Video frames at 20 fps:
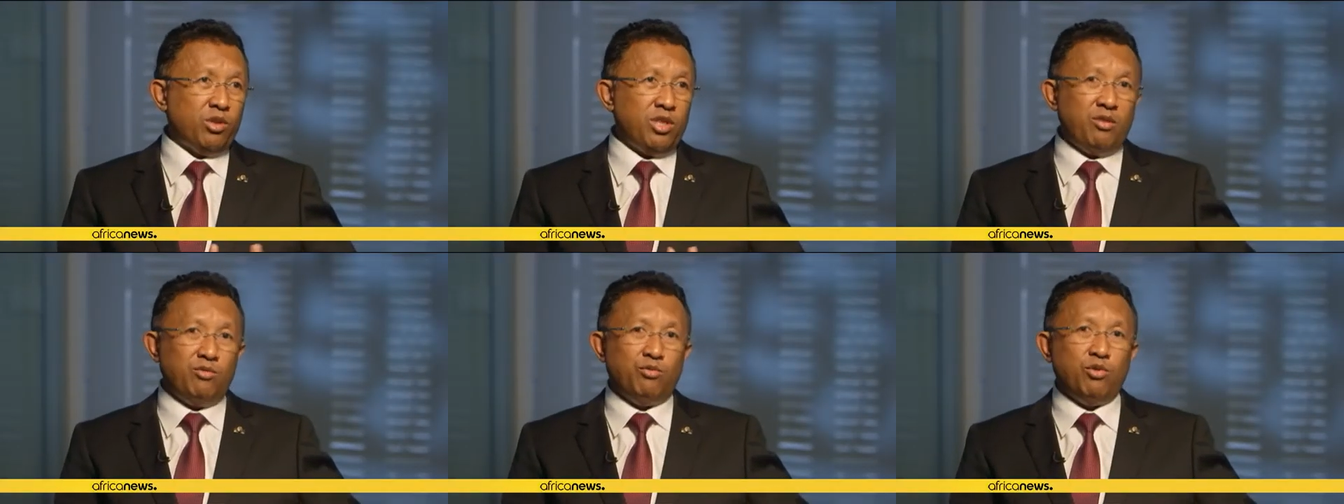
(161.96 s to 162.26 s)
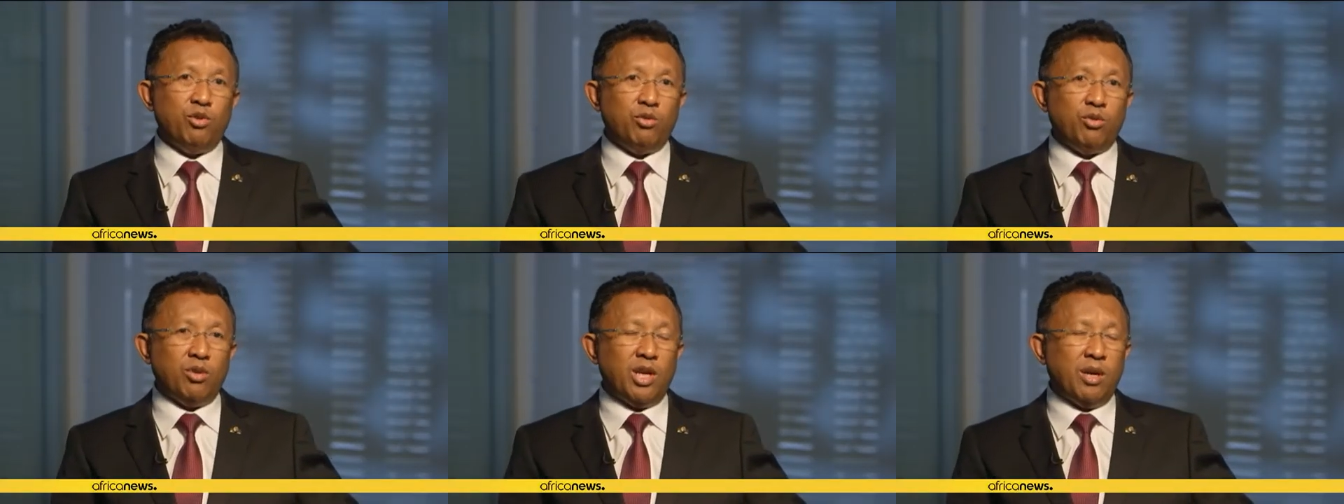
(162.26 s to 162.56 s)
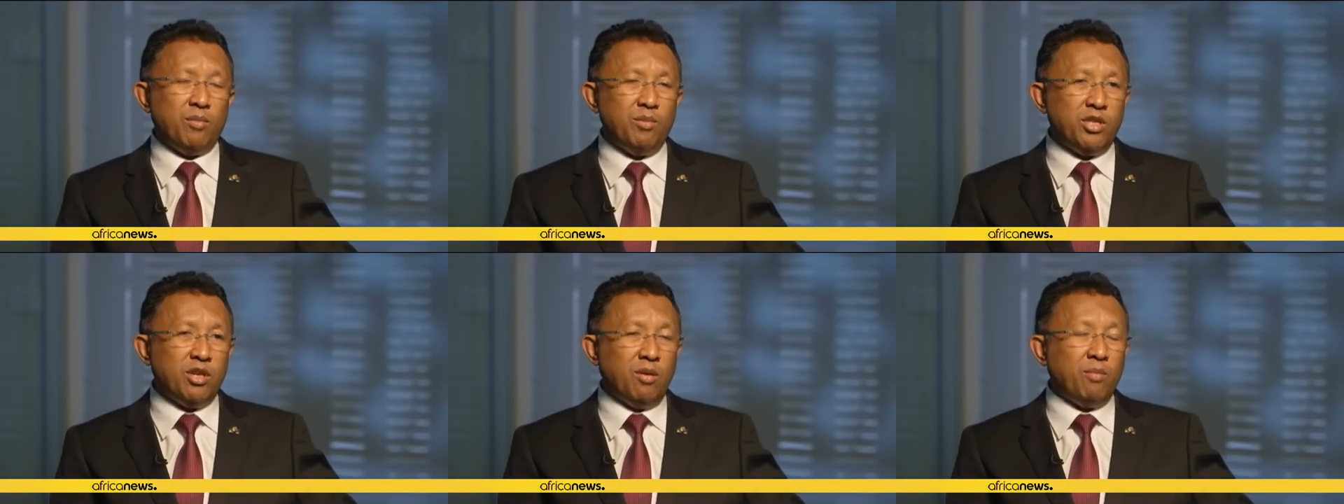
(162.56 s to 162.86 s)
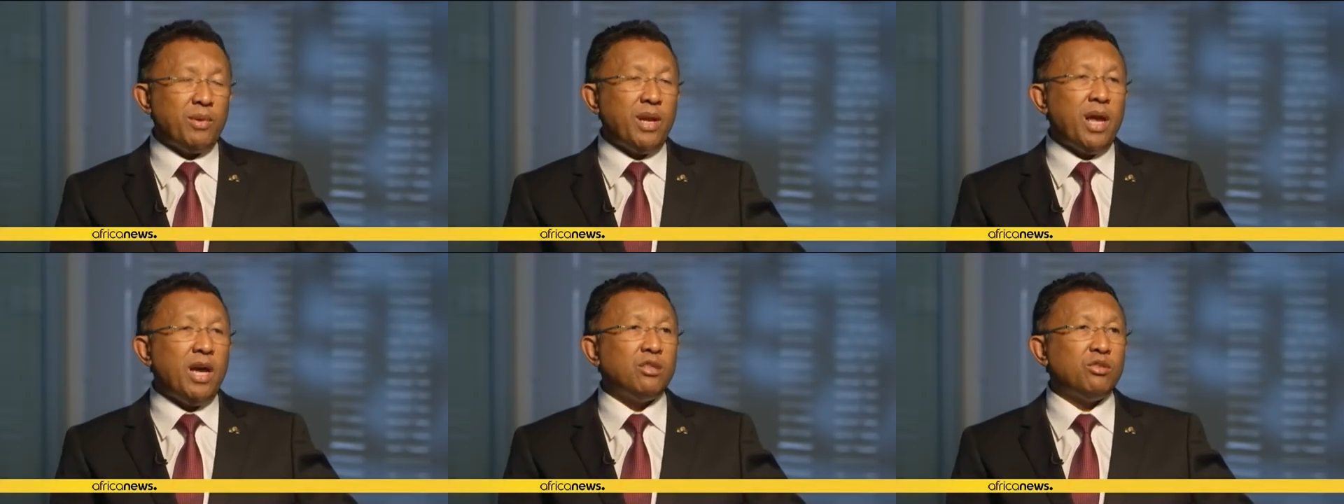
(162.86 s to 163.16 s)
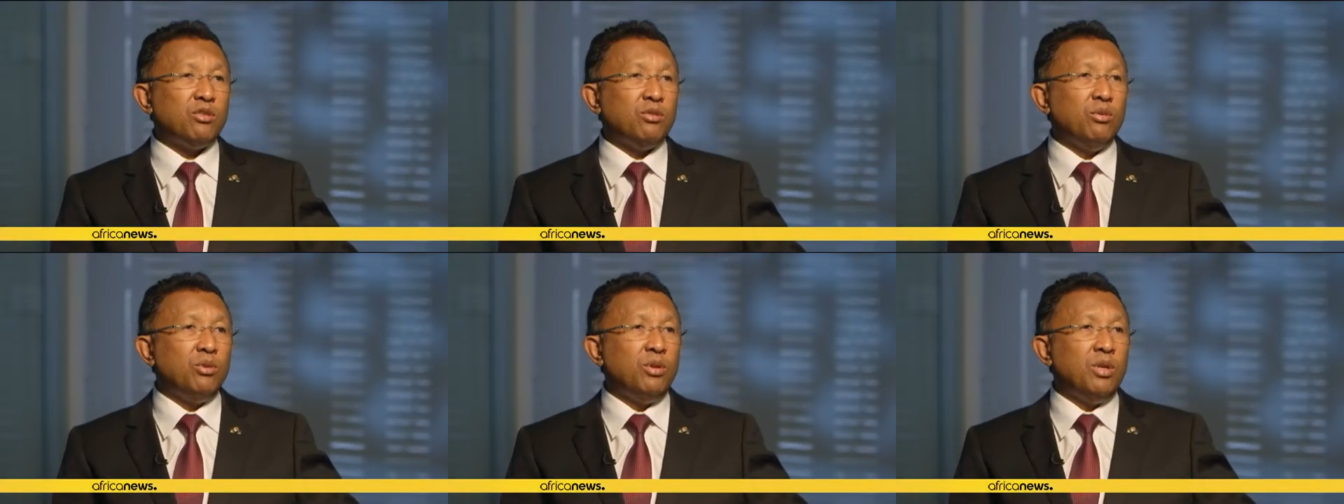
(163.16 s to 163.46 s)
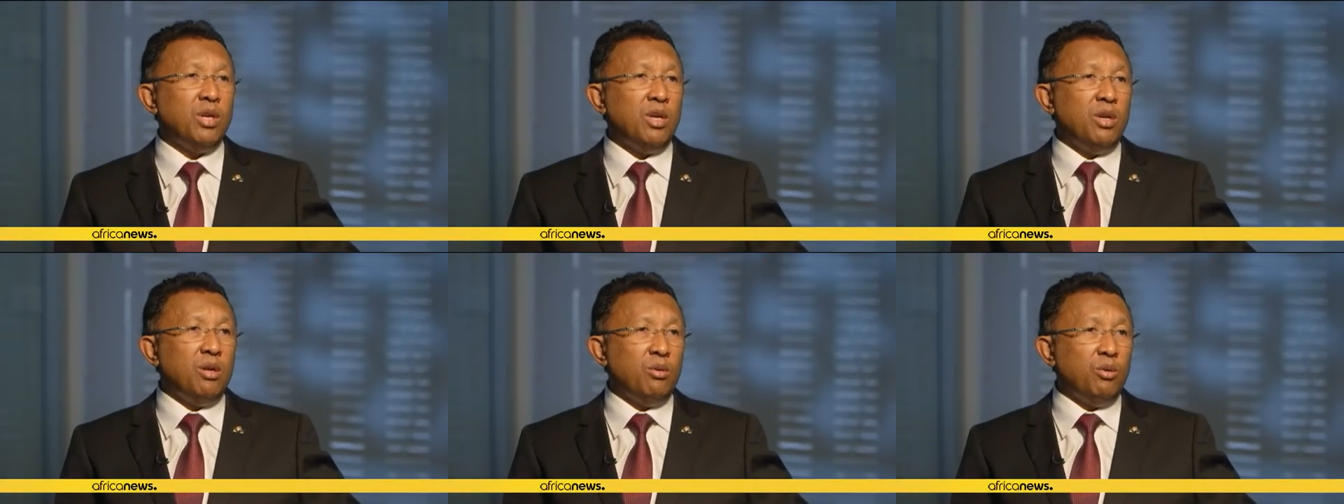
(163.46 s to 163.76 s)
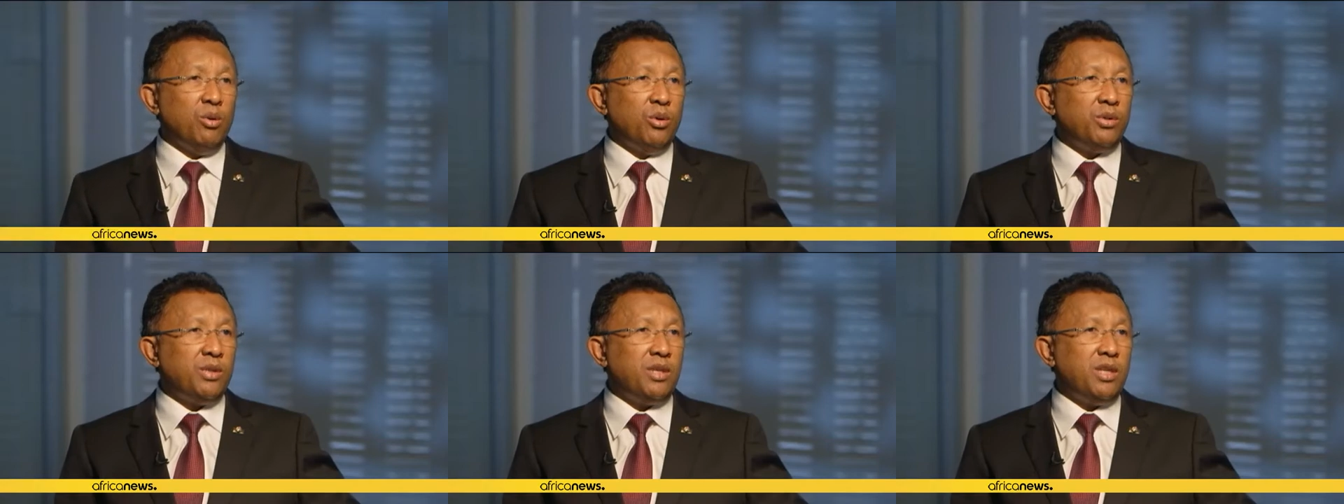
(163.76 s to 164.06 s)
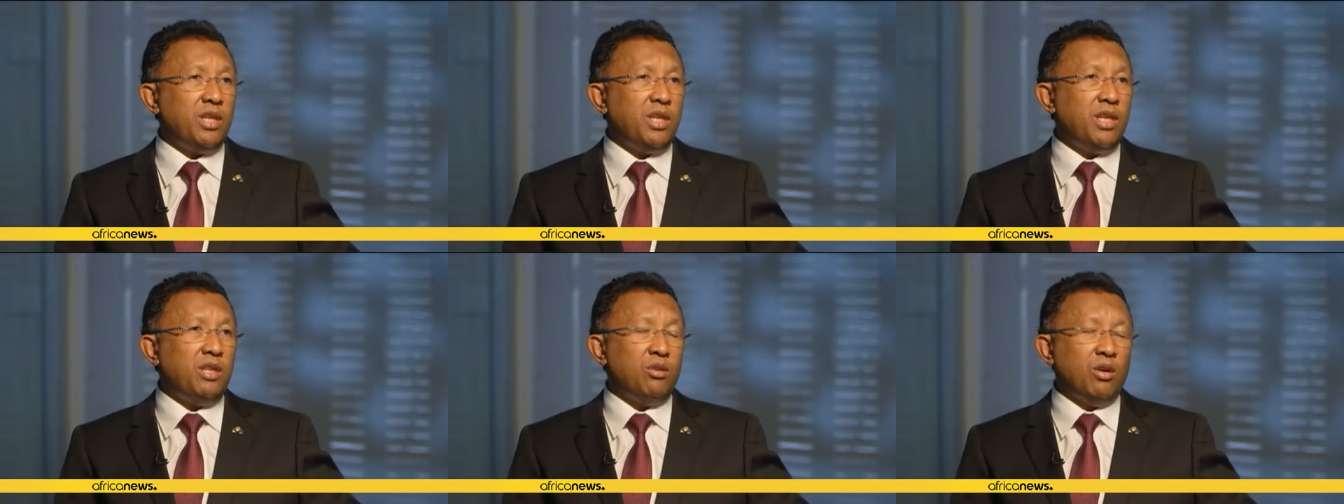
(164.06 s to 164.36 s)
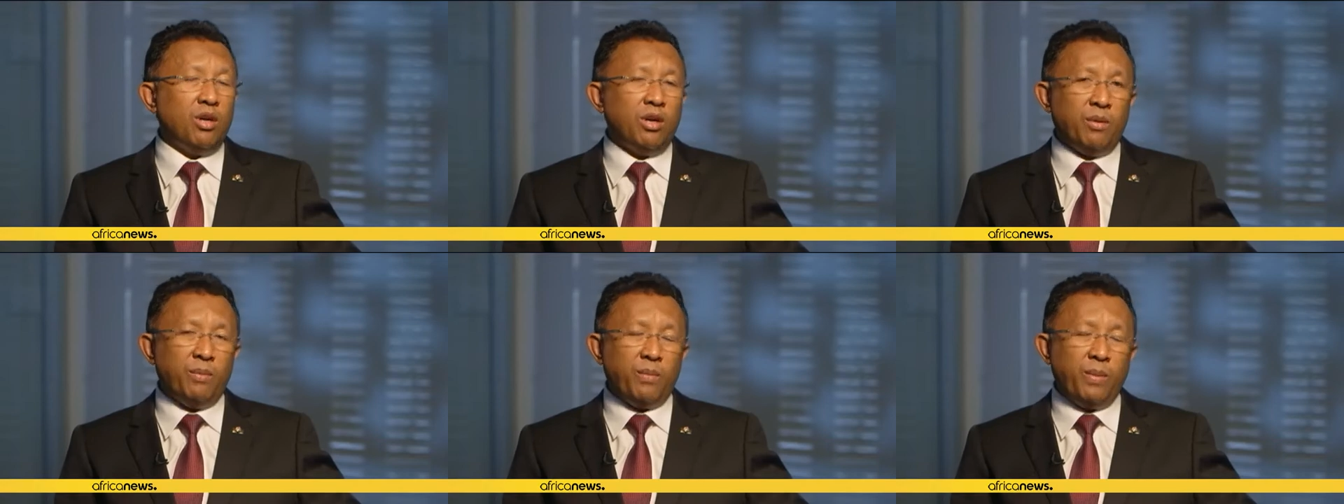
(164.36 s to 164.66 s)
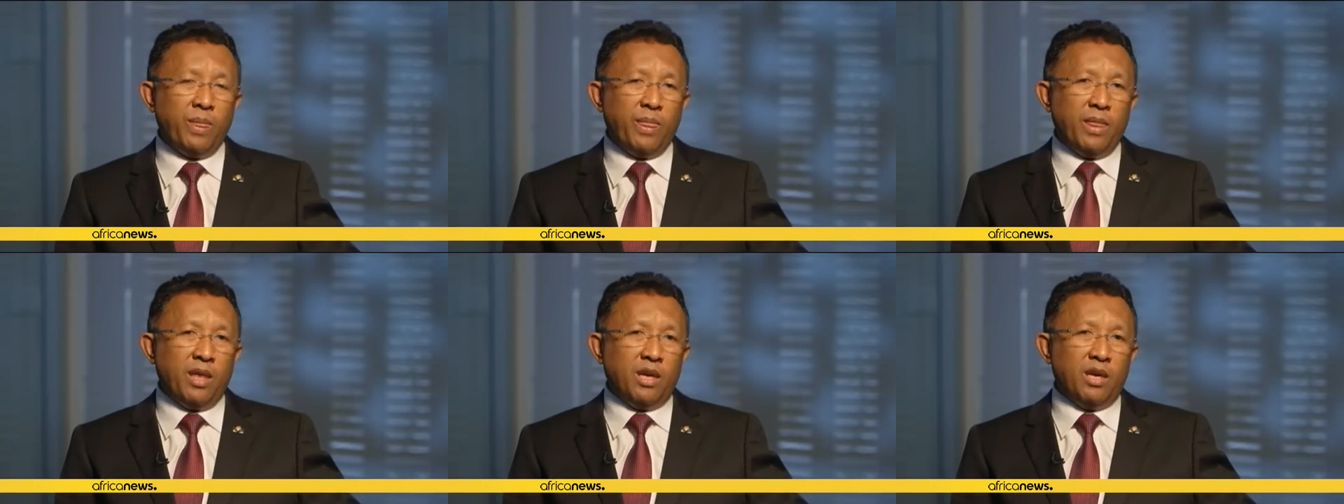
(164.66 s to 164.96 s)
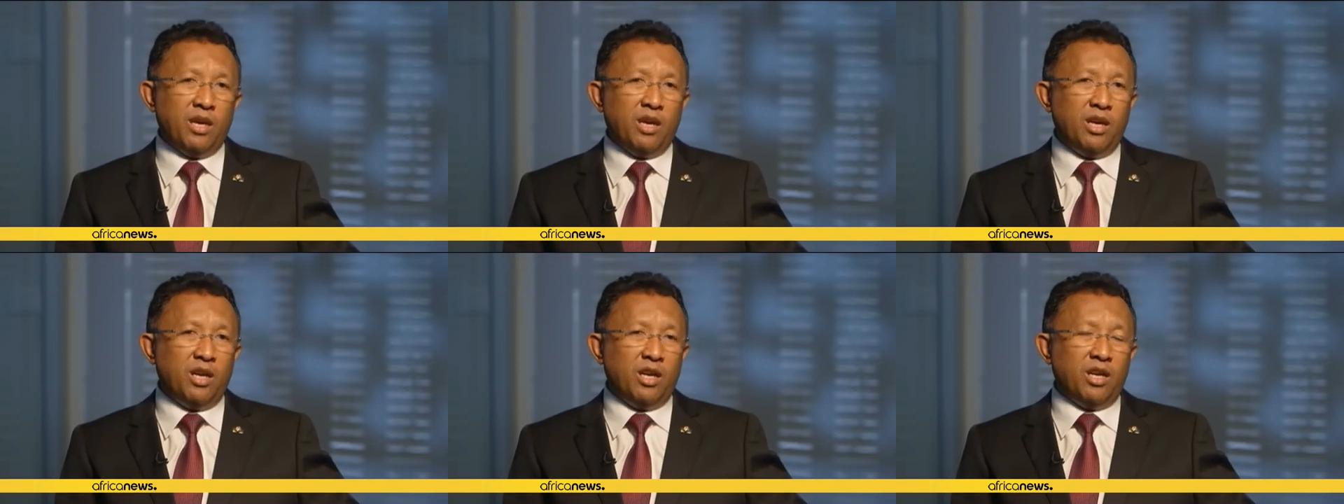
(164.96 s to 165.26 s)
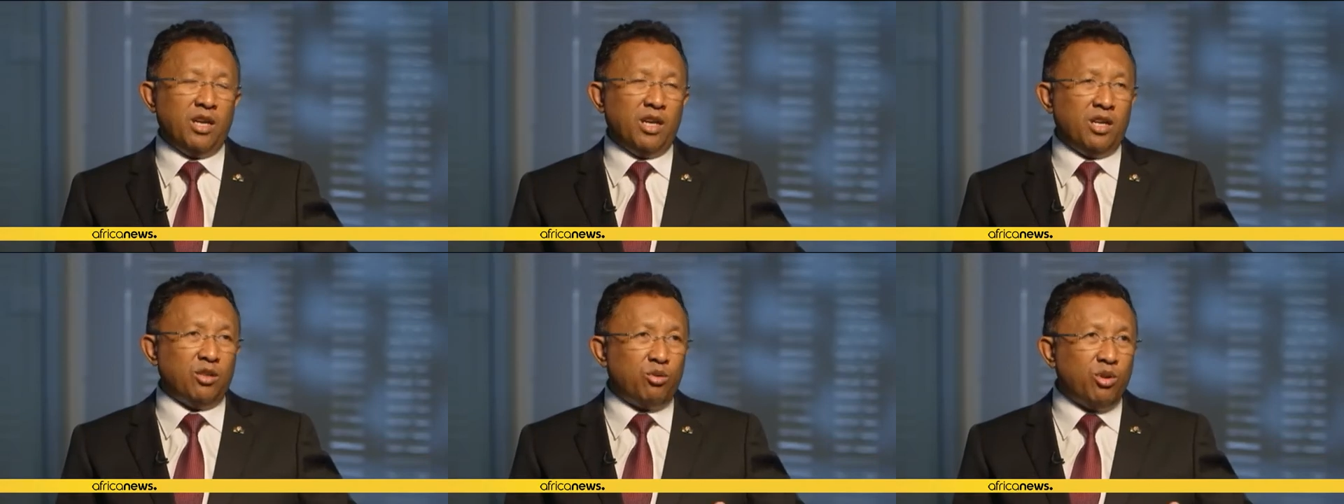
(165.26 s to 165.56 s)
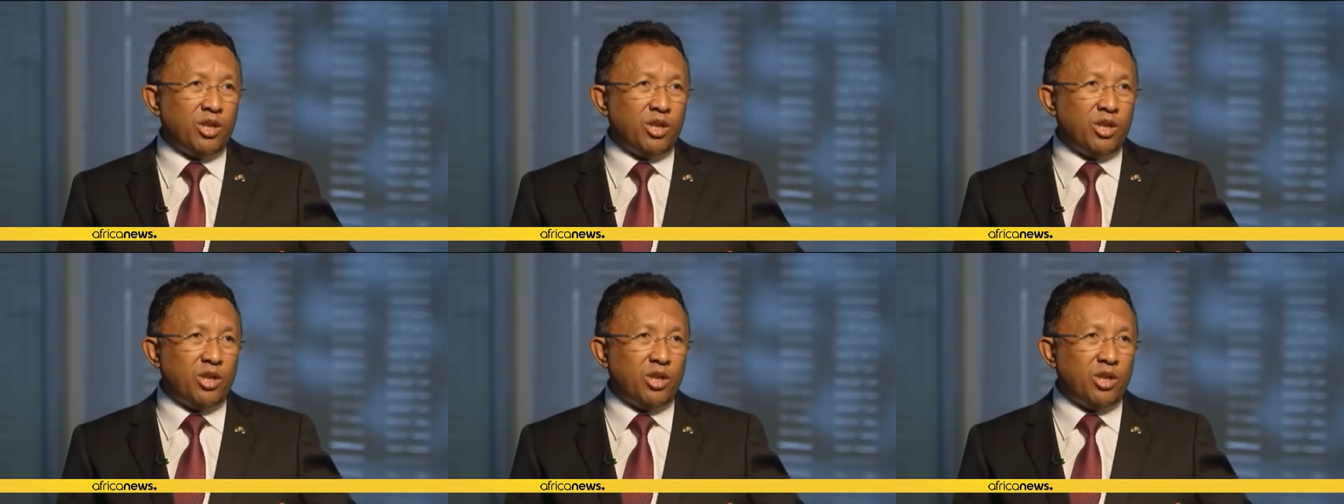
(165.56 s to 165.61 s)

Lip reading: It's called for in our deliverance of rights, the